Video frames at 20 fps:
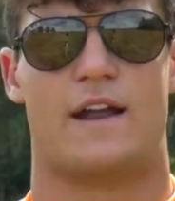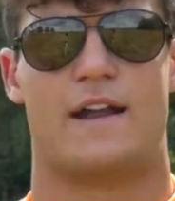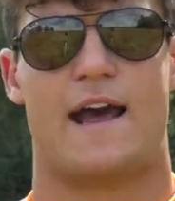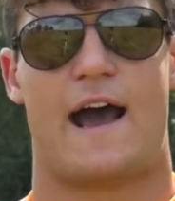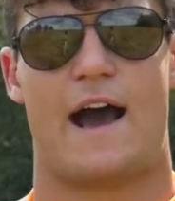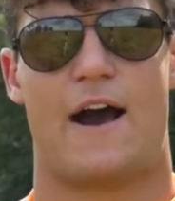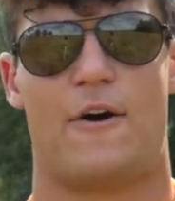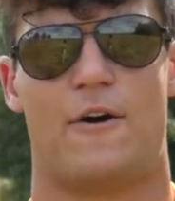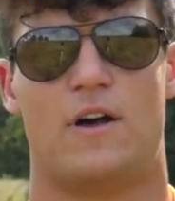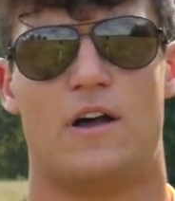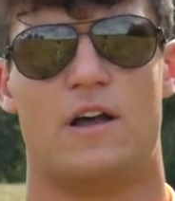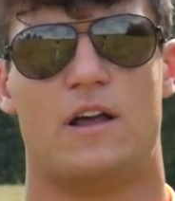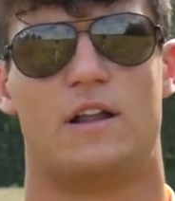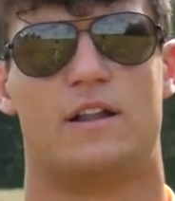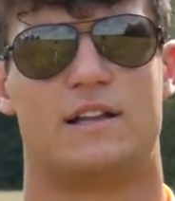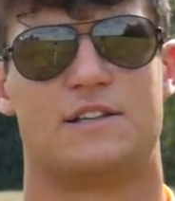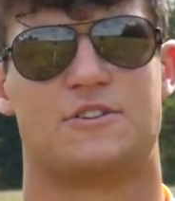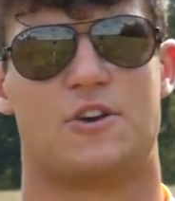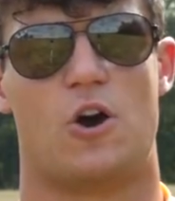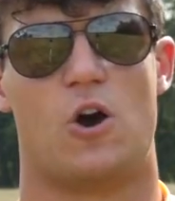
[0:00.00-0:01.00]
now
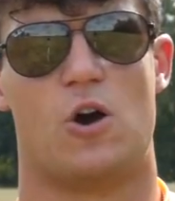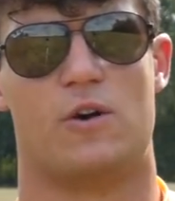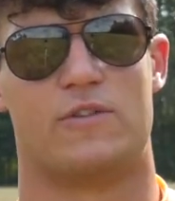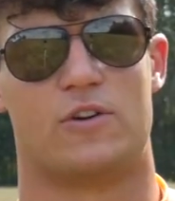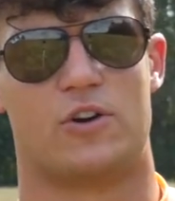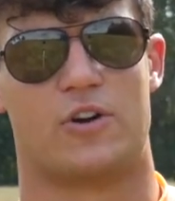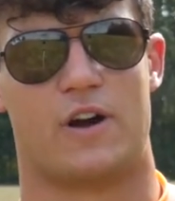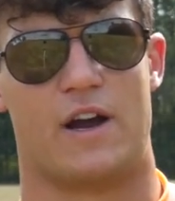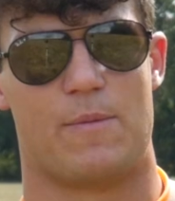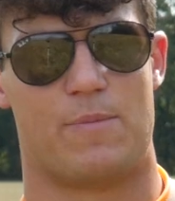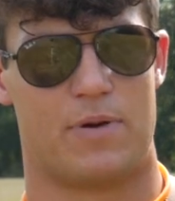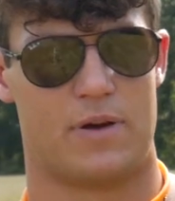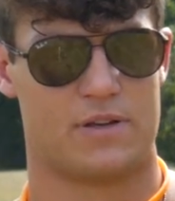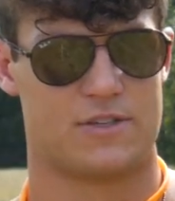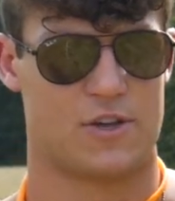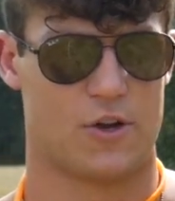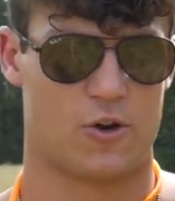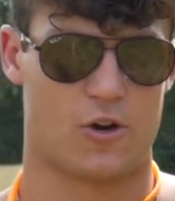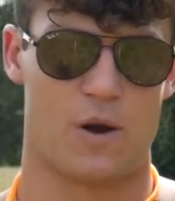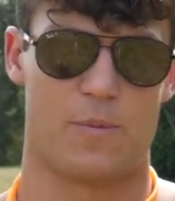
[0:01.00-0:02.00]
let's go over grip.
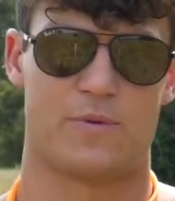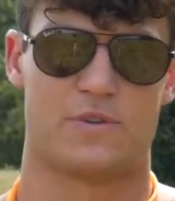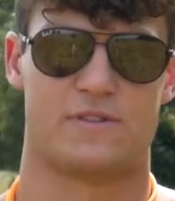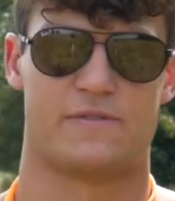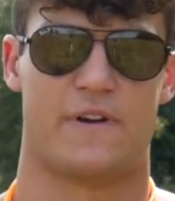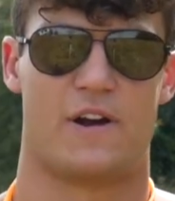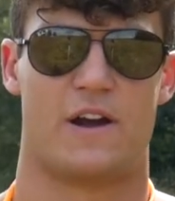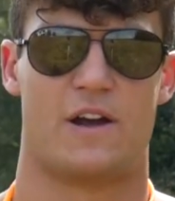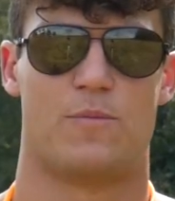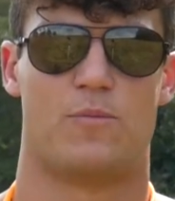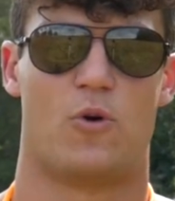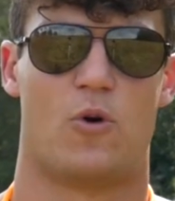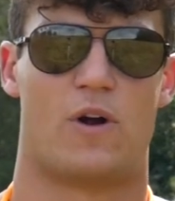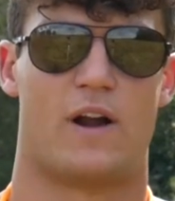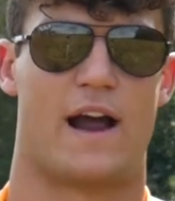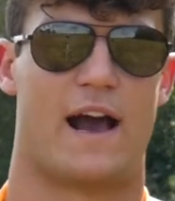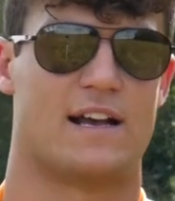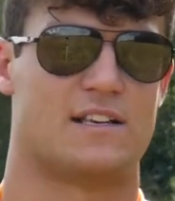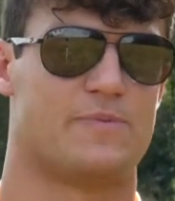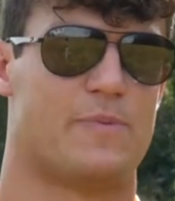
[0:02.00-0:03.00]
So grip is a very
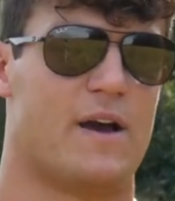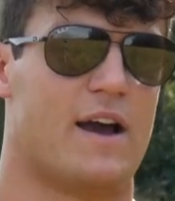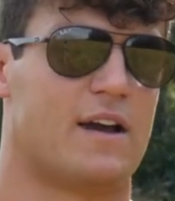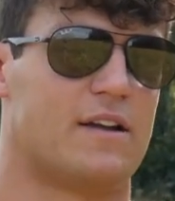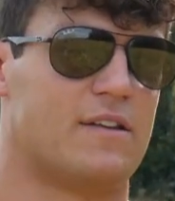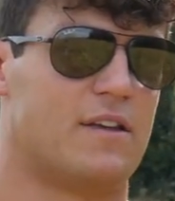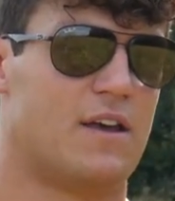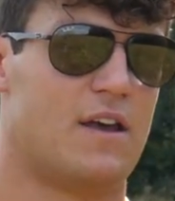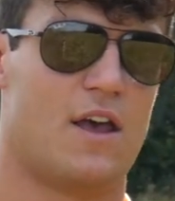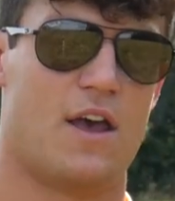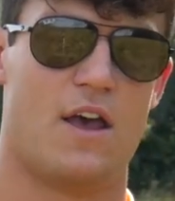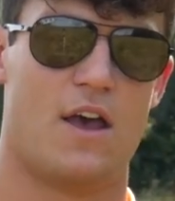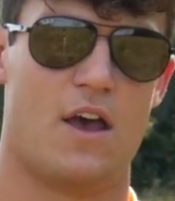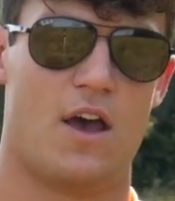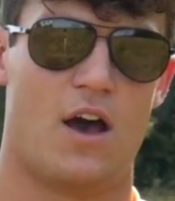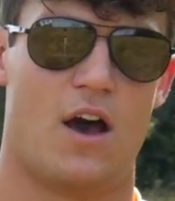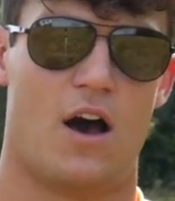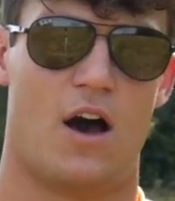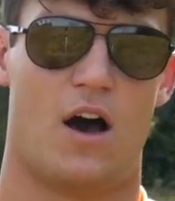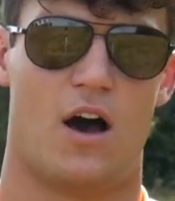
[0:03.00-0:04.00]
important aspect
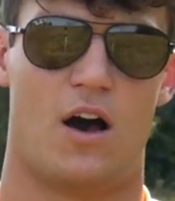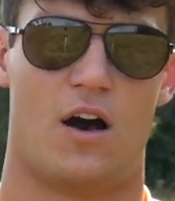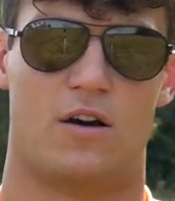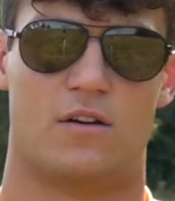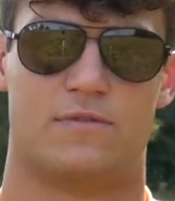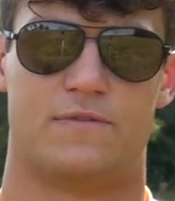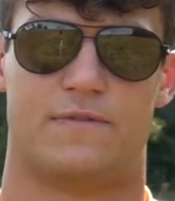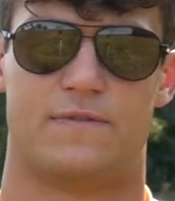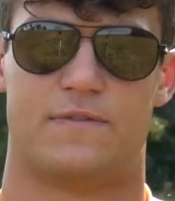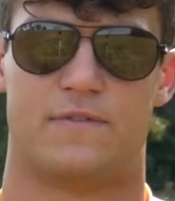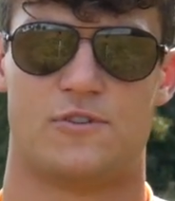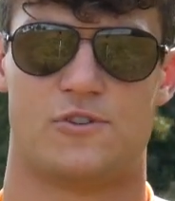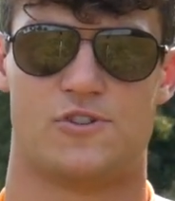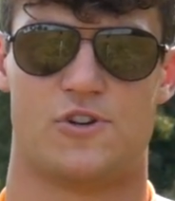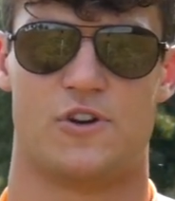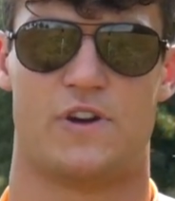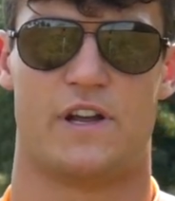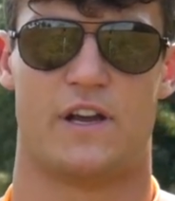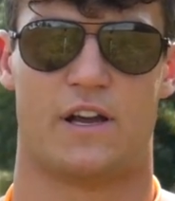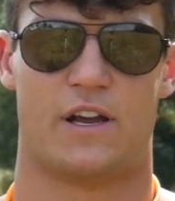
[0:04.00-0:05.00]
of
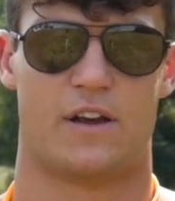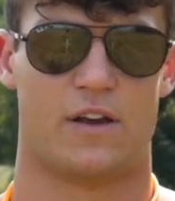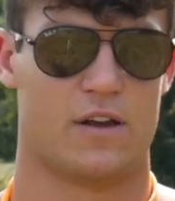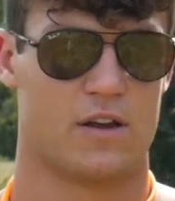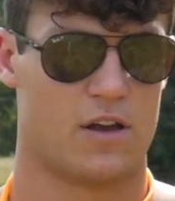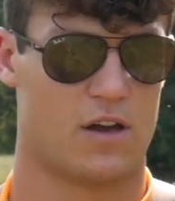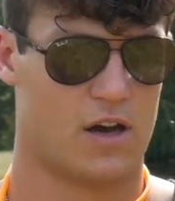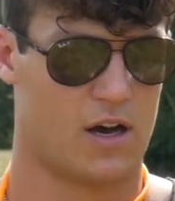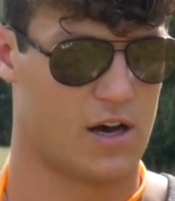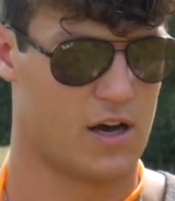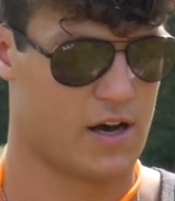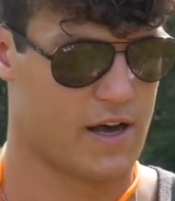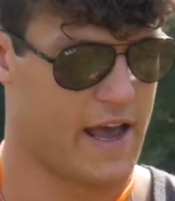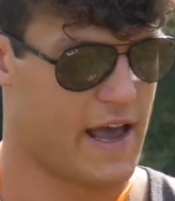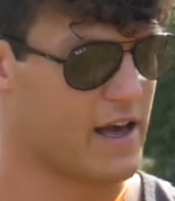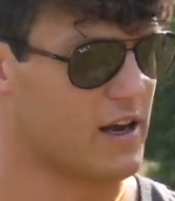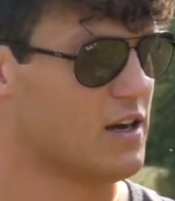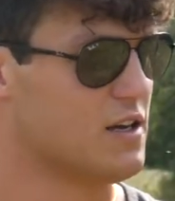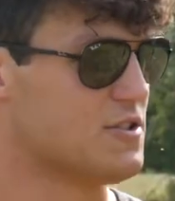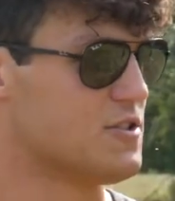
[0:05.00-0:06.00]
shooting
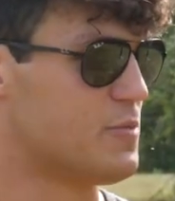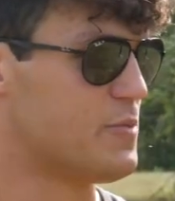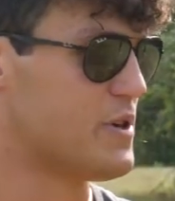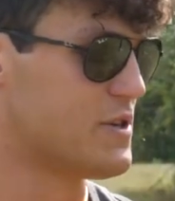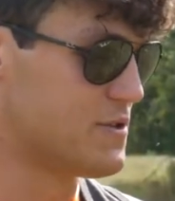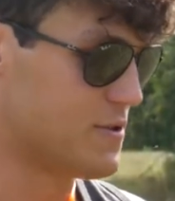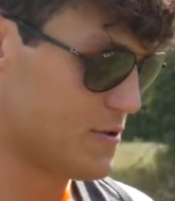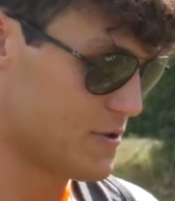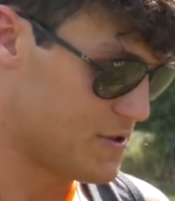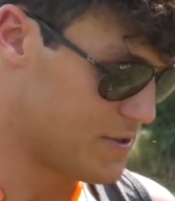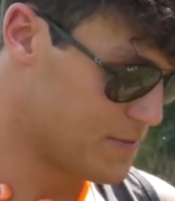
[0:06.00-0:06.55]
handguns or pistols.